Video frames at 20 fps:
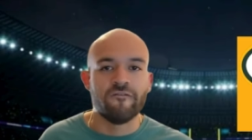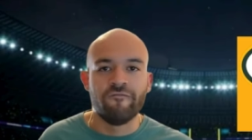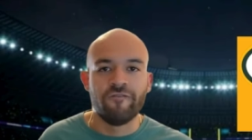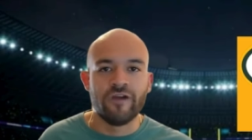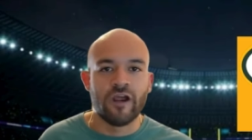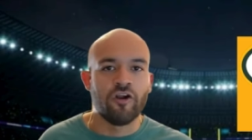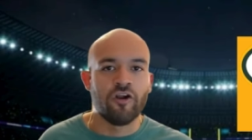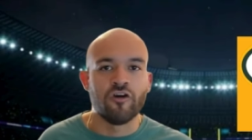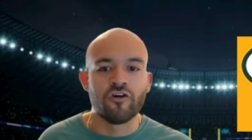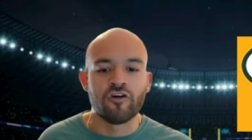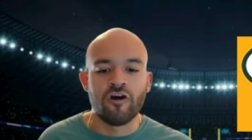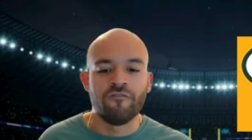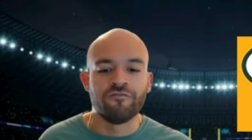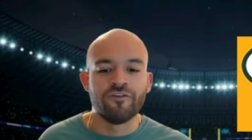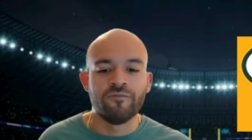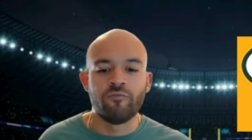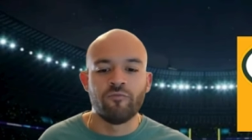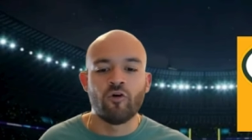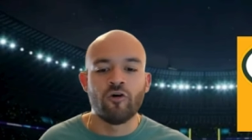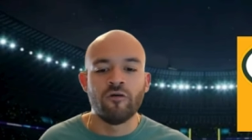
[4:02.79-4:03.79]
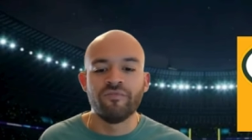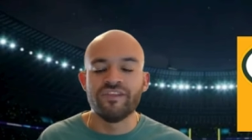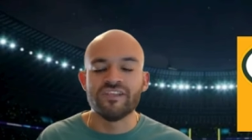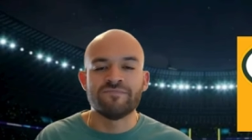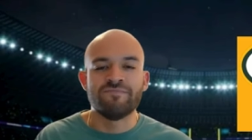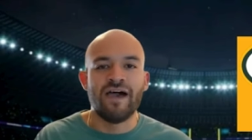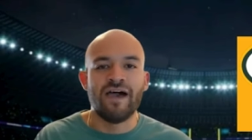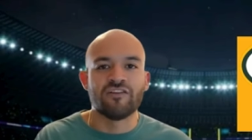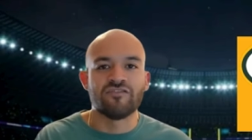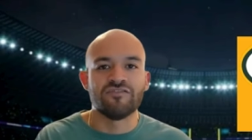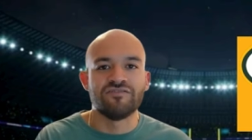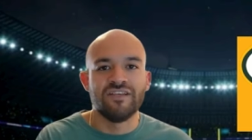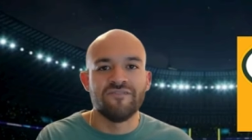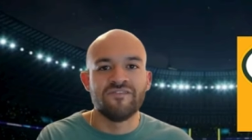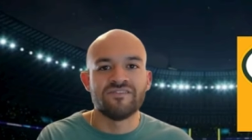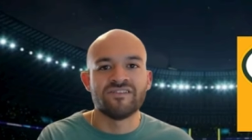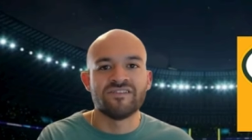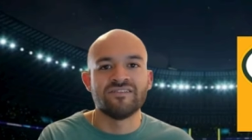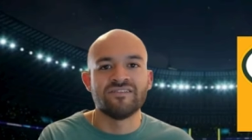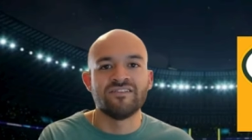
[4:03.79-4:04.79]
very uncomfortable. This Packers
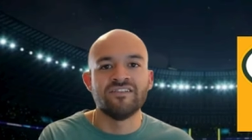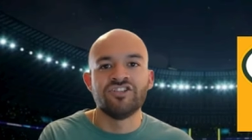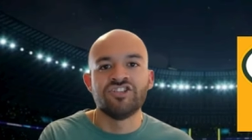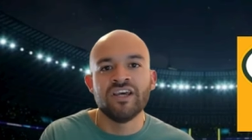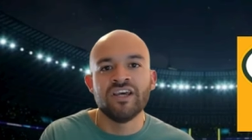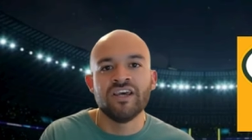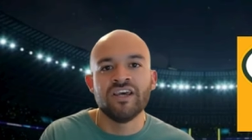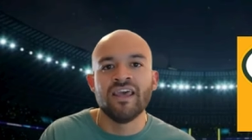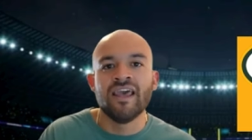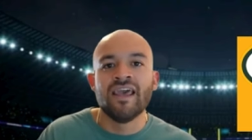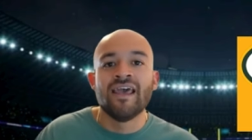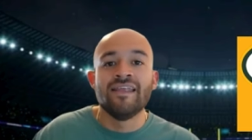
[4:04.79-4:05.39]
defense is legit.